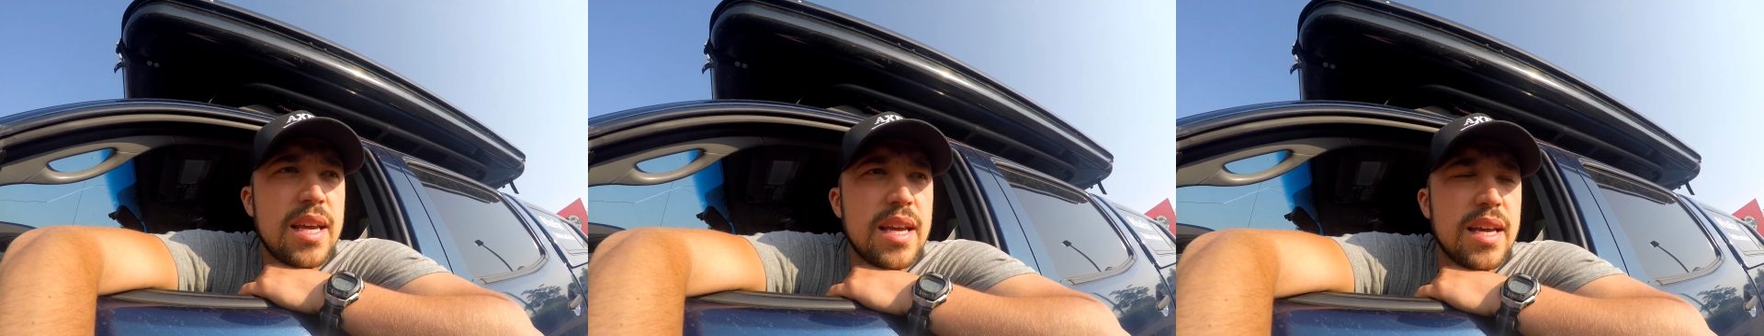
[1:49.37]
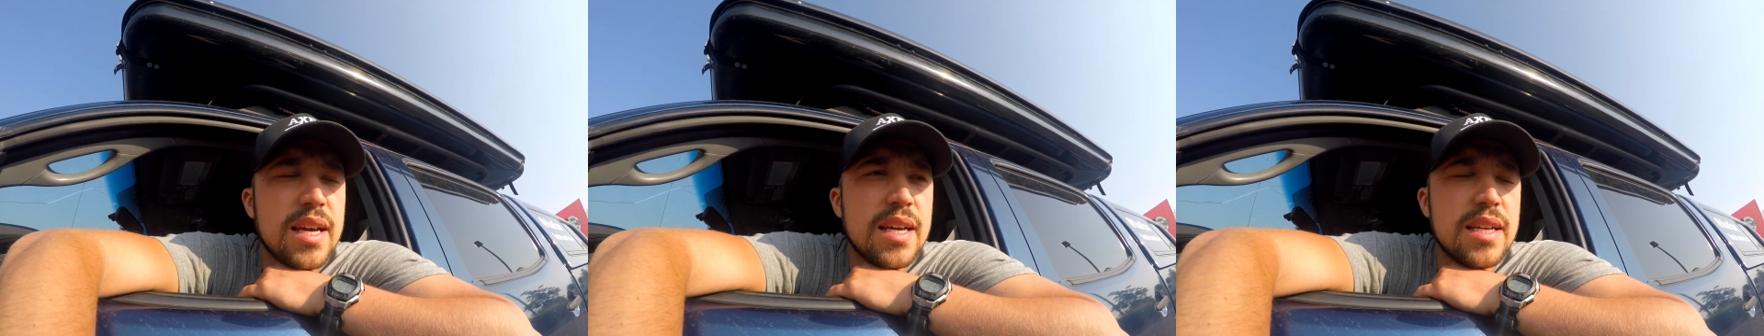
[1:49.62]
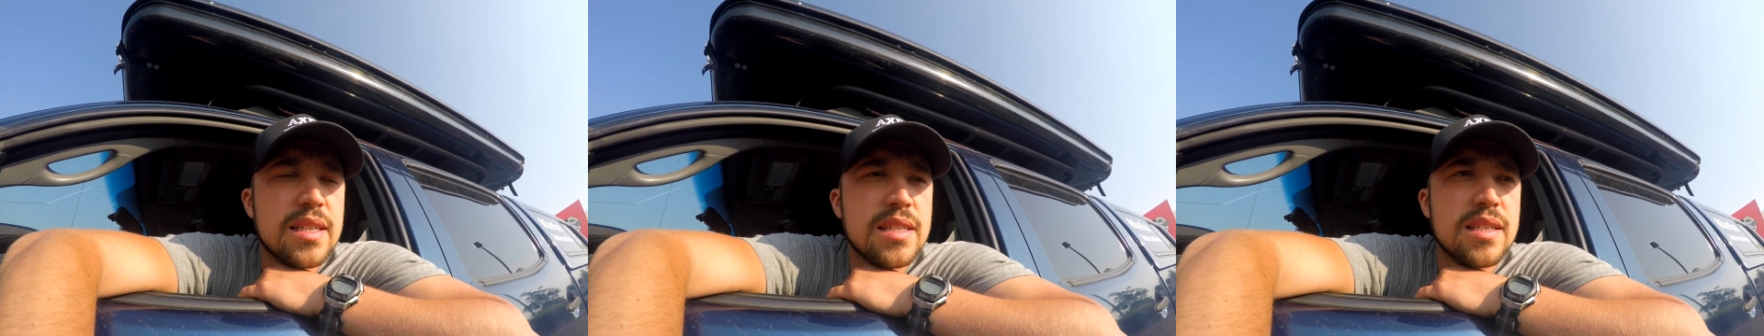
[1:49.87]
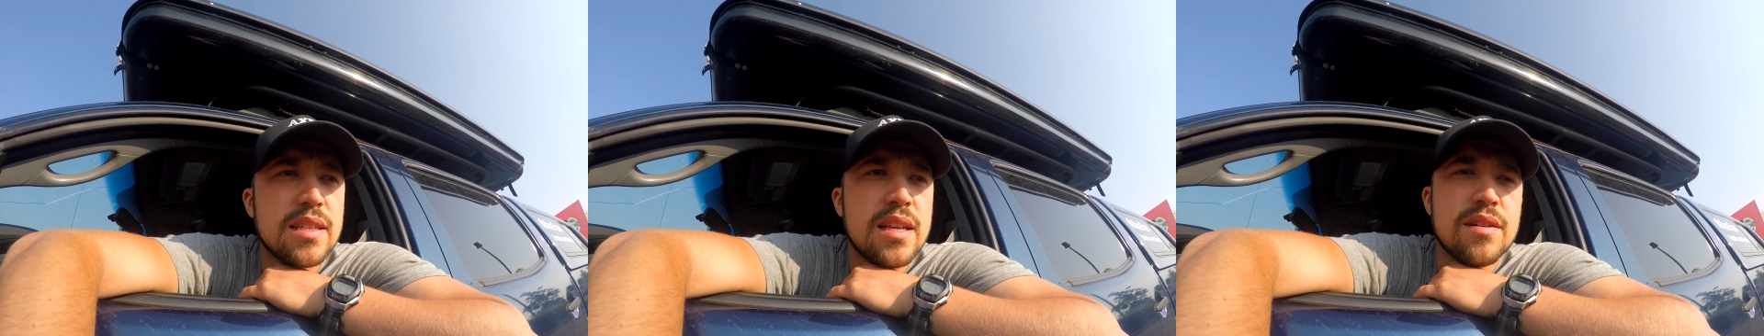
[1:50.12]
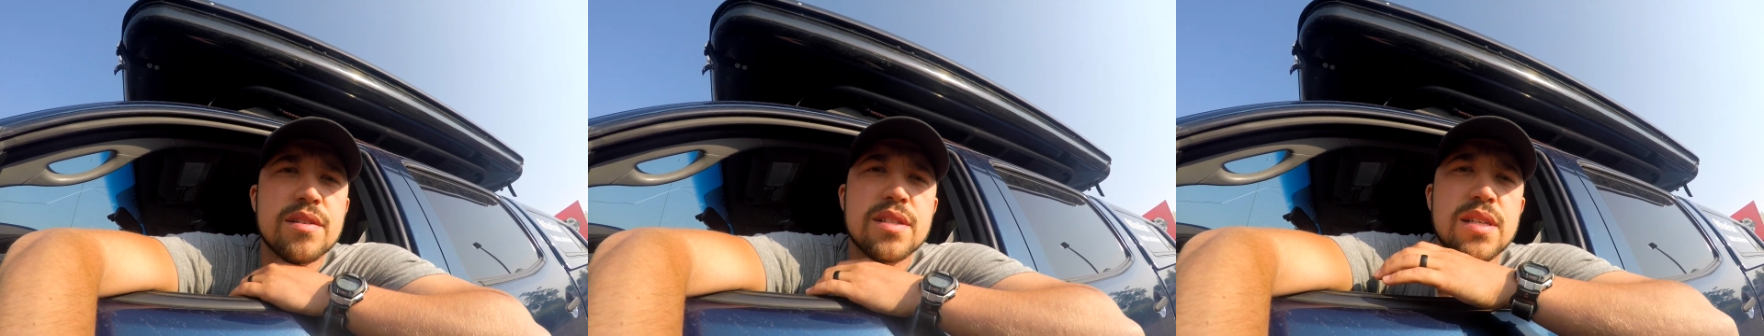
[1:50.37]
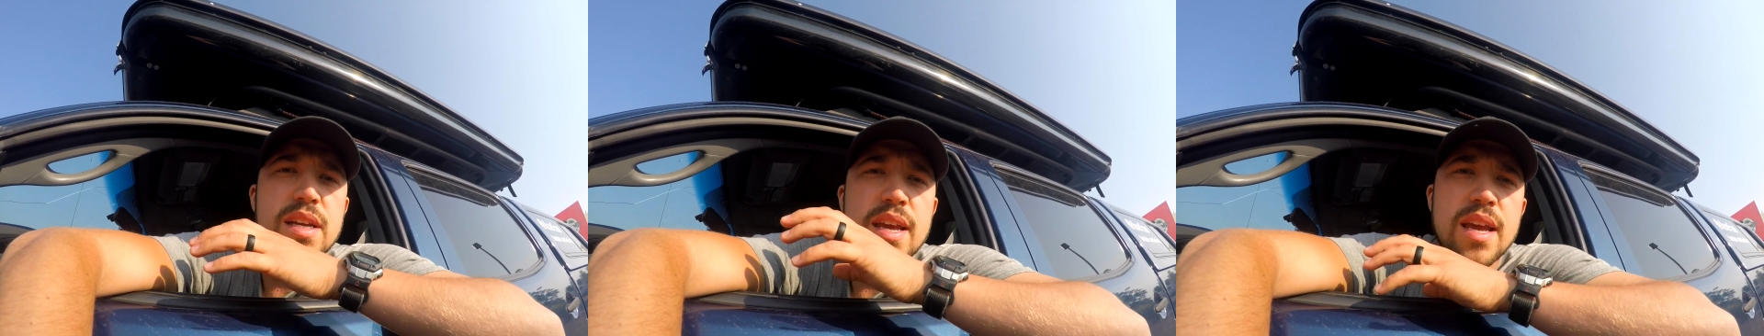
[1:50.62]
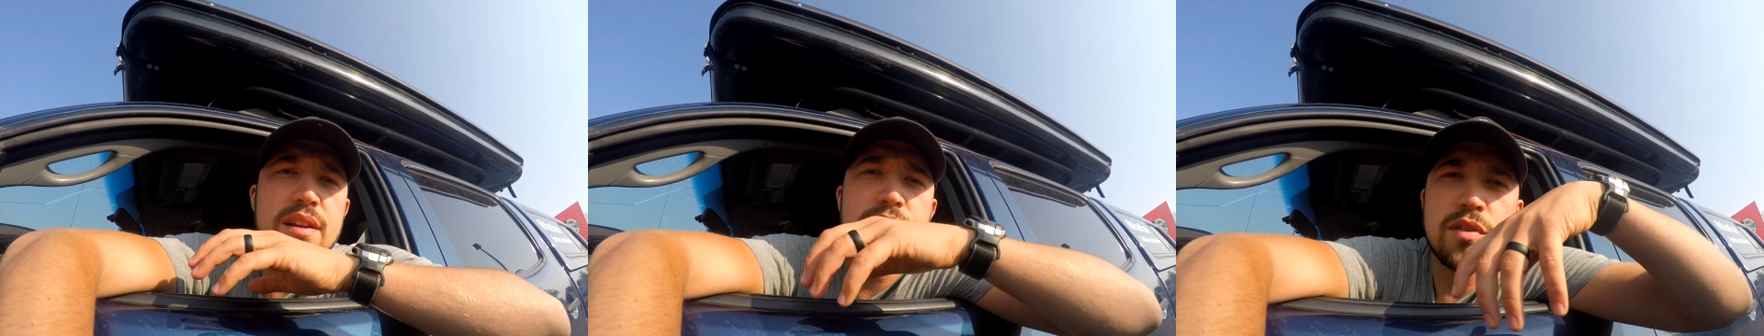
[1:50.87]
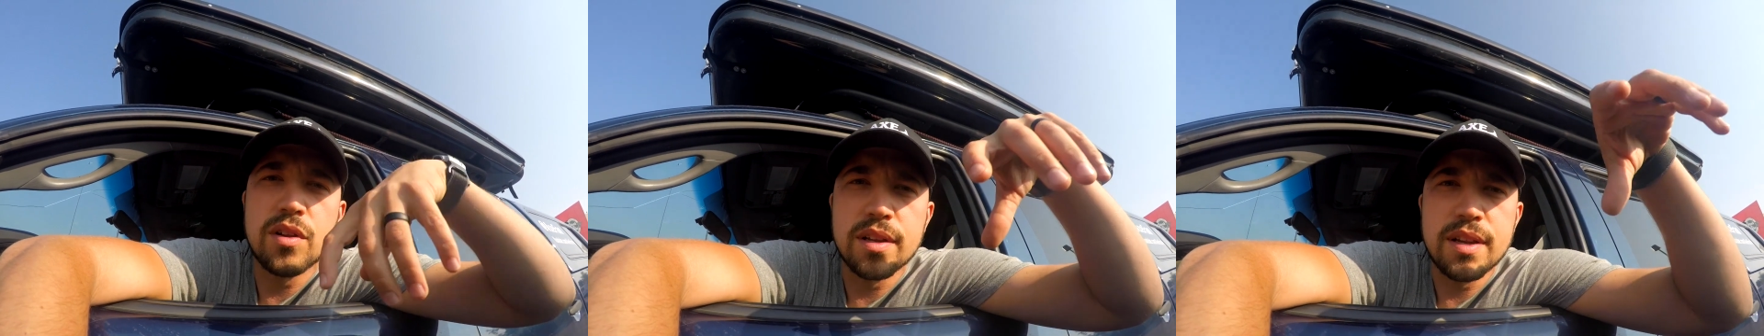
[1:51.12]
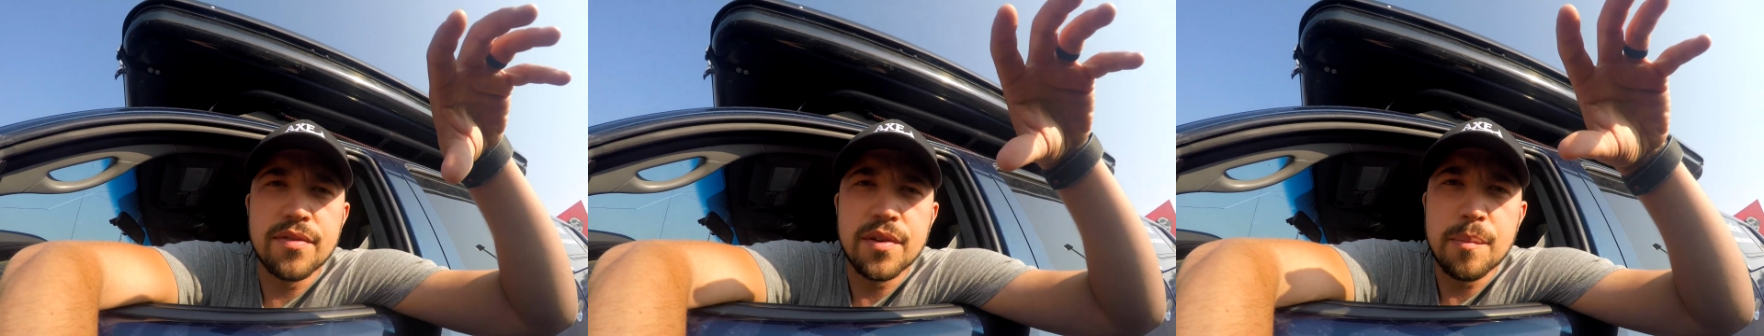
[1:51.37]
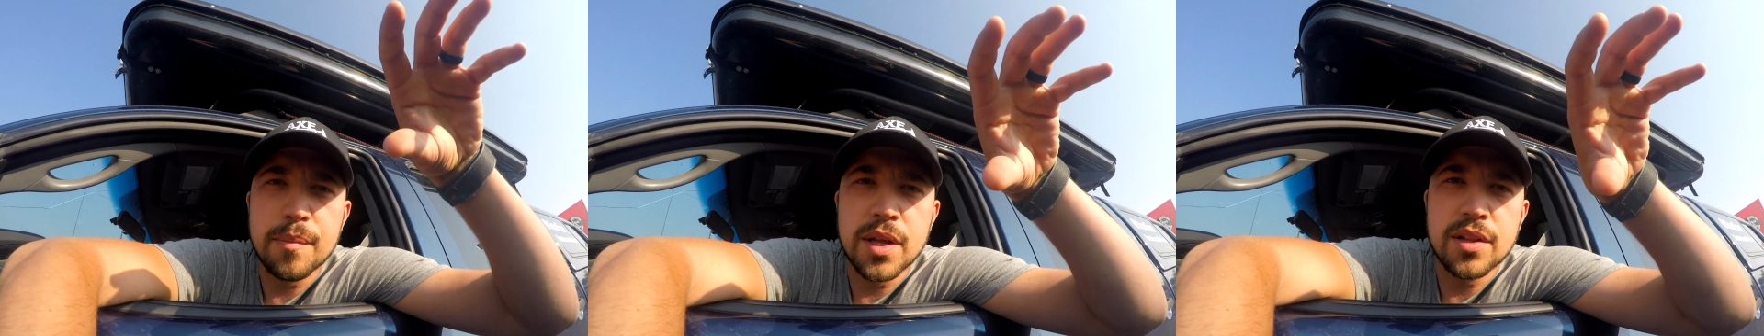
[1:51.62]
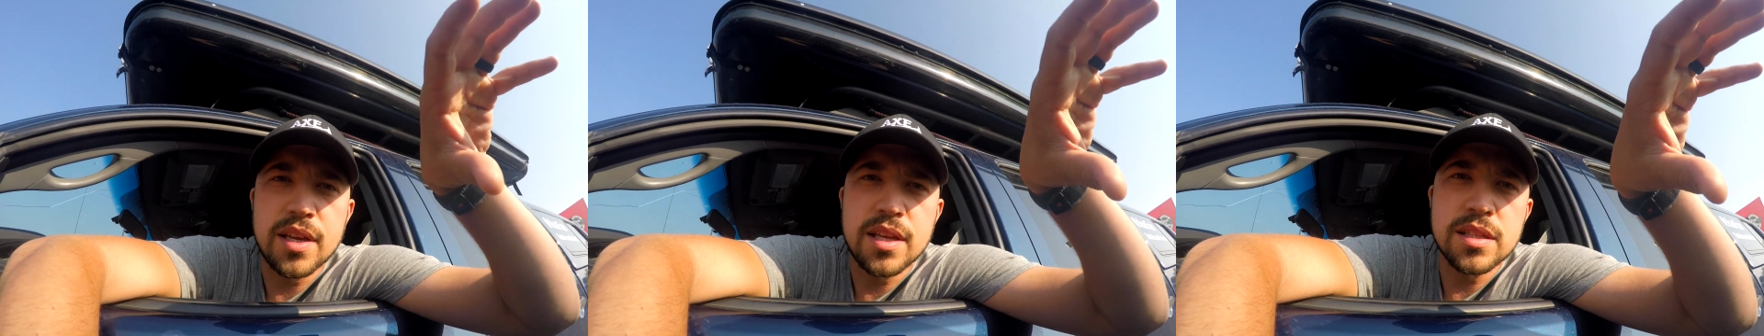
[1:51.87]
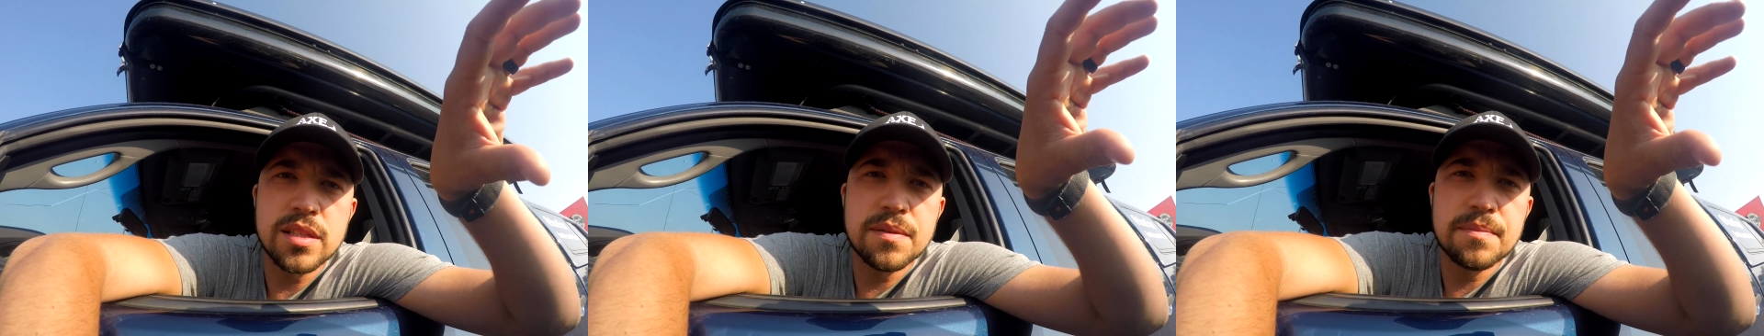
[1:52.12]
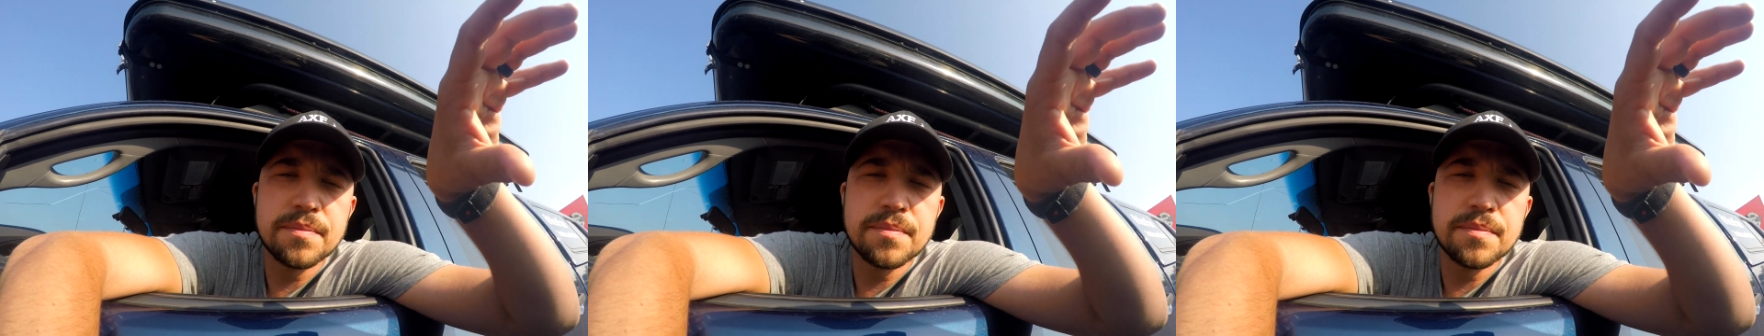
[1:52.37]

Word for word: and there was a handful of different buildings,